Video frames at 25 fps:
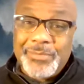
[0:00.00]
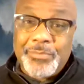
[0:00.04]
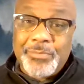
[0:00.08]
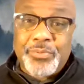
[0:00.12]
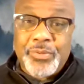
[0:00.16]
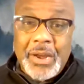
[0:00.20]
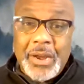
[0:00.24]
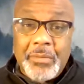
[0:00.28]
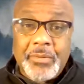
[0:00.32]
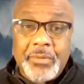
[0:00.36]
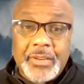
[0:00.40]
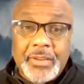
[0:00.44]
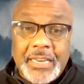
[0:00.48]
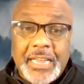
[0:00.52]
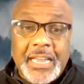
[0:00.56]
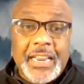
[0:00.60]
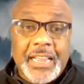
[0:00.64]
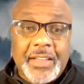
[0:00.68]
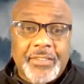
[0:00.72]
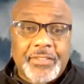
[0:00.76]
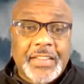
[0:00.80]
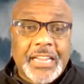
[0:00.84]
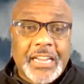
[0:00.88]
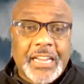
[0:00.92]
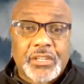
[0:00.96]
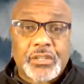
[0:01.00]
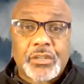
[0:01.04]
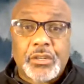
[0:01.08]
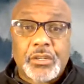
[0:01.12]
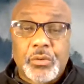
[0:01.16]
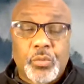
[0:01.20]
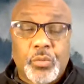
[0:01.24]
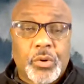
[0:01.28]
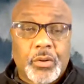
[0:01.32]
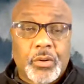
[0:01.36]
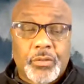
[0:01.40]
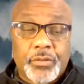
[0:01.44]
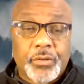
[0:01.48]
probably not have to actually
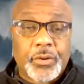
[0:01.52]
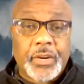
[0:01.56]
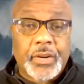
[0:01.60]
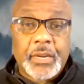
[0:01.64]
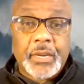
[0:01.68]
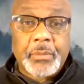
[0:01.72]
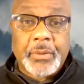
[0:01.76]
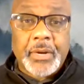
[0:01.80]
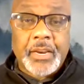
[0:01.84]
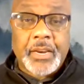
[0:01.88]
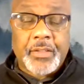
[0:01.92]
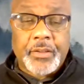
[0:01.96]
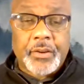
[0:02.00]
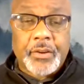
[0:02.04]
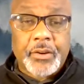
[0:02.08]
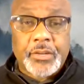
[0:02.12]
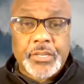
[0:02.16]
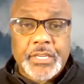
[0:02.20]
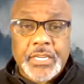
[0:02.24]
work for anybody their